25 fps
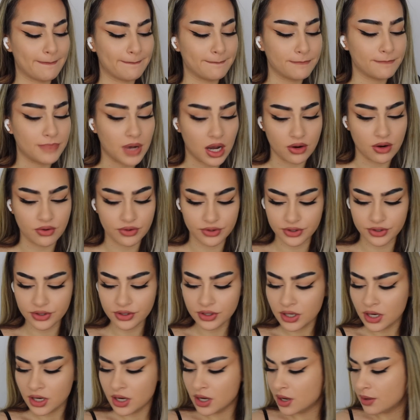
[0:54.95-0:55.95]

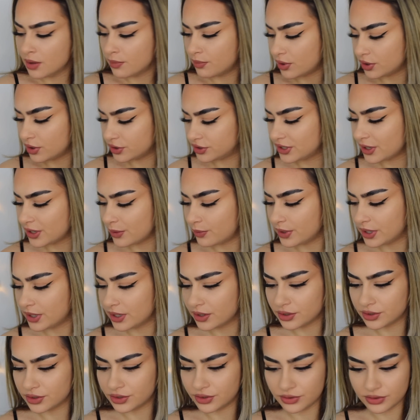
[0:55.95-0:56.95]
powder, but today we're
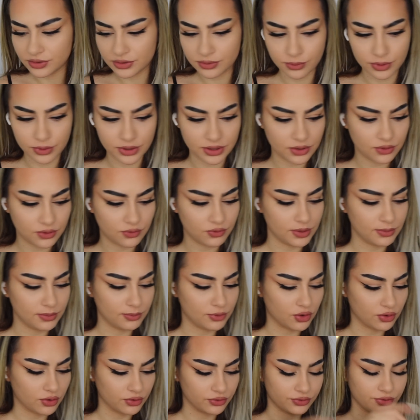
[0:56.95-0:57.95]
gonna use with cream
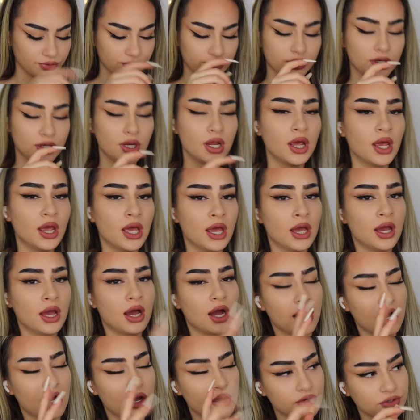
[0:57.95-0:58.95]
contour.
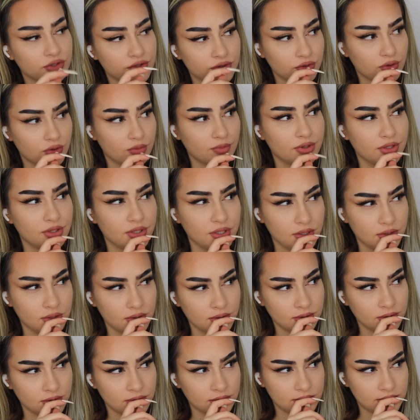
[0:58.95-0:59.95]
I also normally
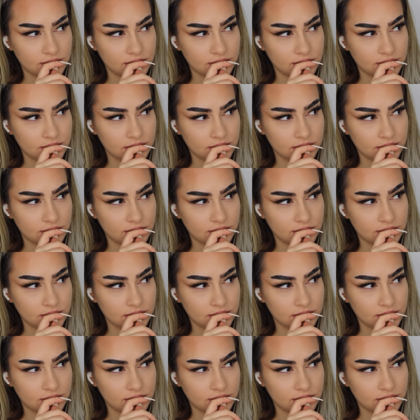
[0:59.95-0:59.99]
use